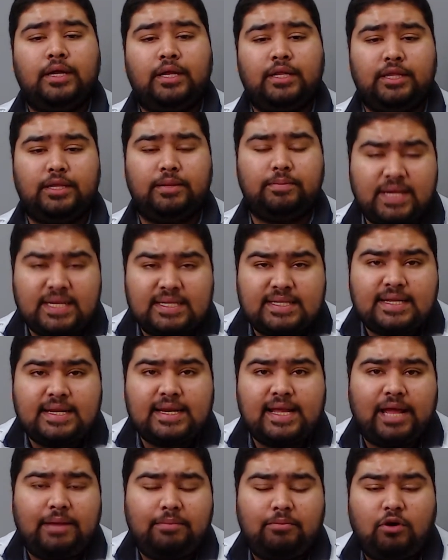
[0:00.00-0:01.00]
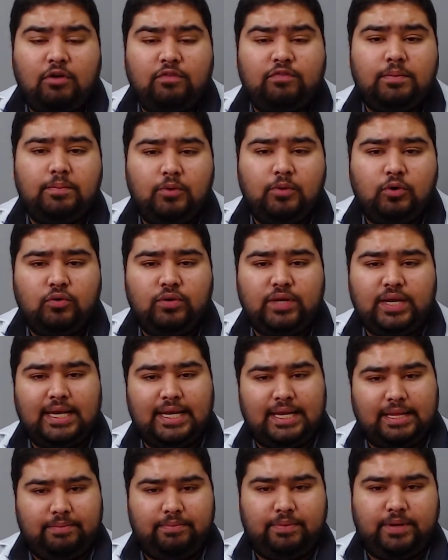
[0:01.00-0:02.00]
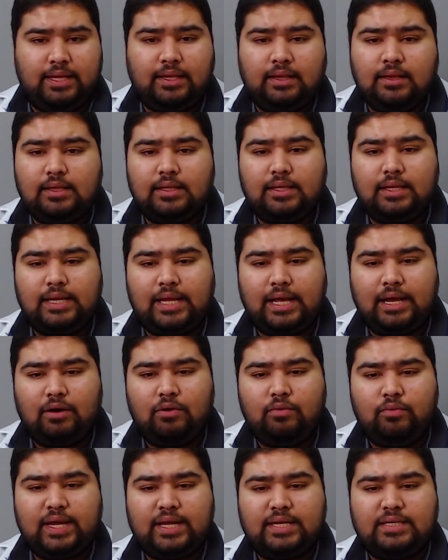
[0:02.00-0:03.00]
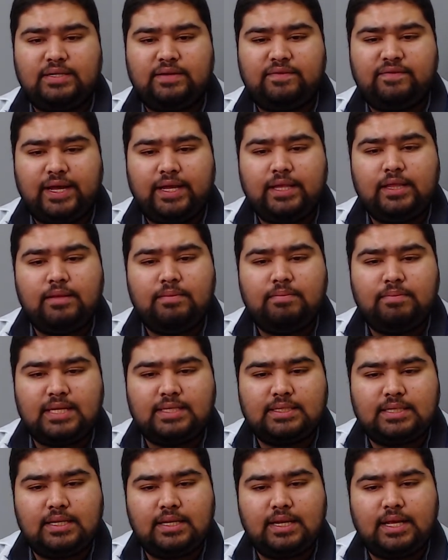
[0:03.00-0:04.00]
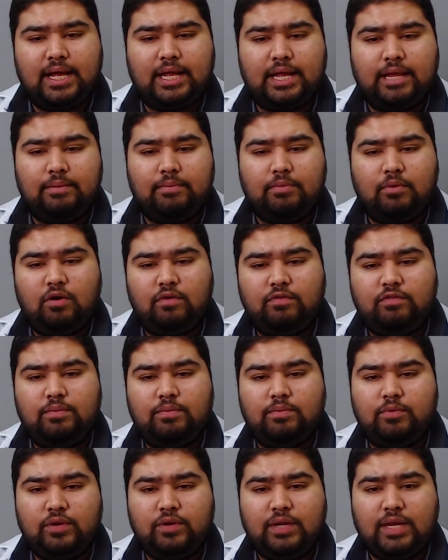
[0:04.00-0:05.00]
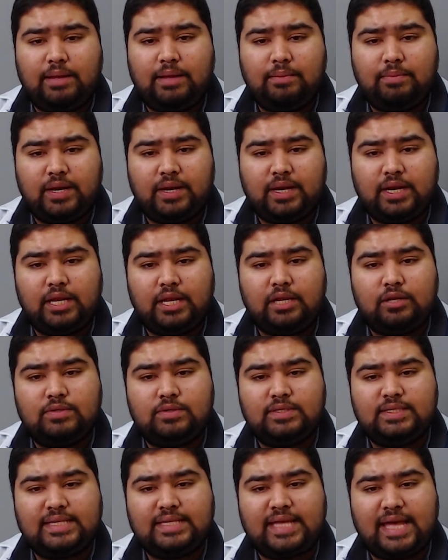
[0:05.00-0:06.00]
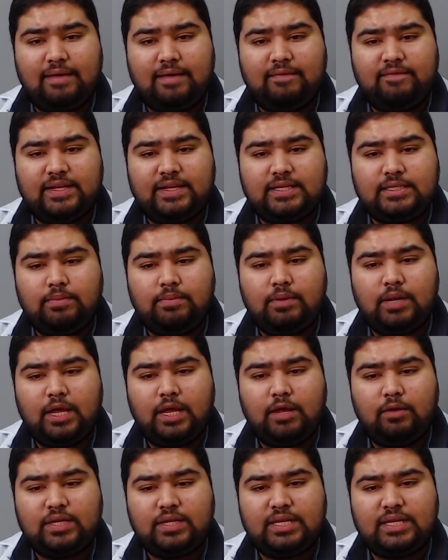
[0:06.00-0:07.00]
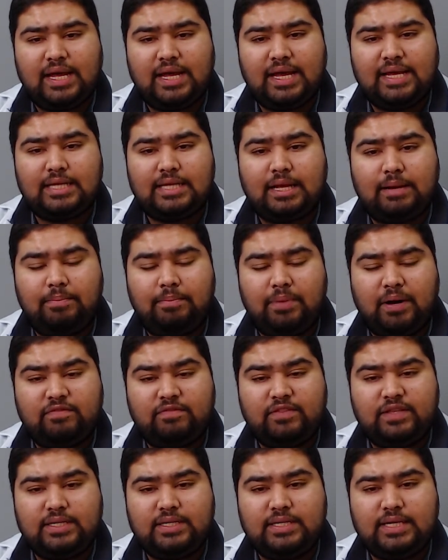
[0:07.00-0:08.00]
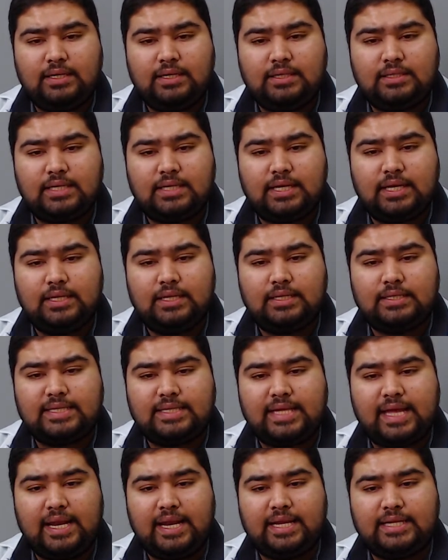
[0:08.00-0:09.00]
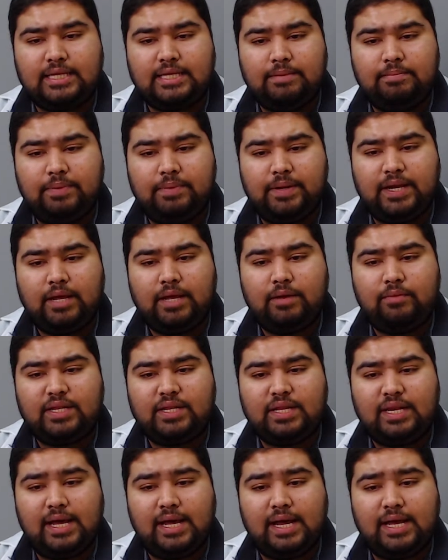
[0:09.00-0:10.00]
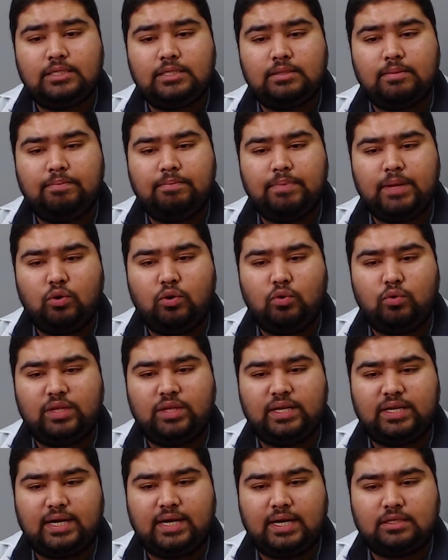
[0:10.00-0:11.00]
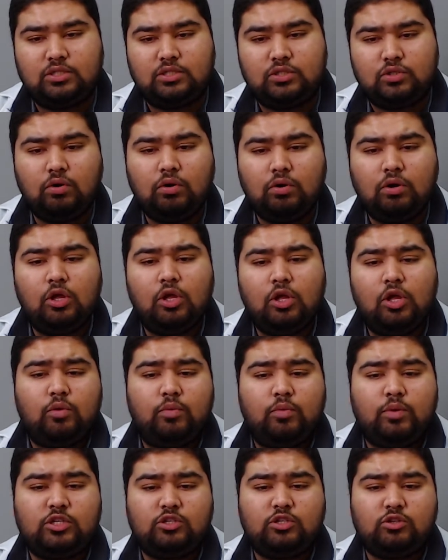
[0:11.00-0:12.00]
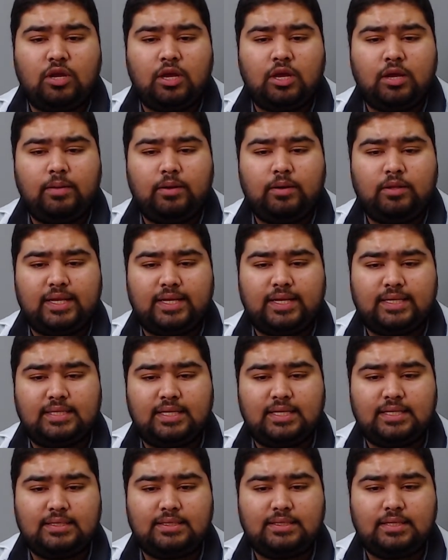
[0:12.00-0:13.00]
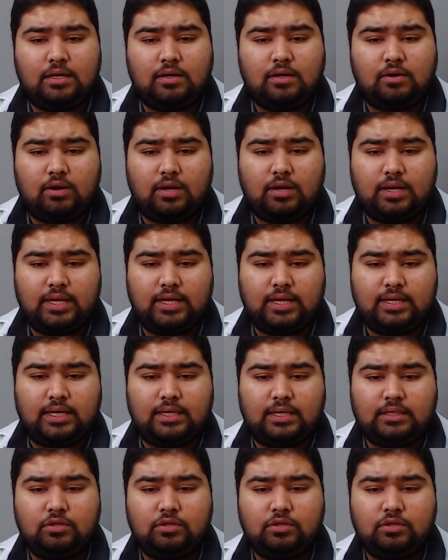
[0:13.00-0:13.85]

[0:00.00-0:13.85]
The mesenchyme of the bony labyrinth. Now we can divide the mesenchyme of the bony labyrinth into scala vestibuli, which lies above the duct, and scala tympani, which lies below the duct. So we're talking about this. This is the cochlear duct.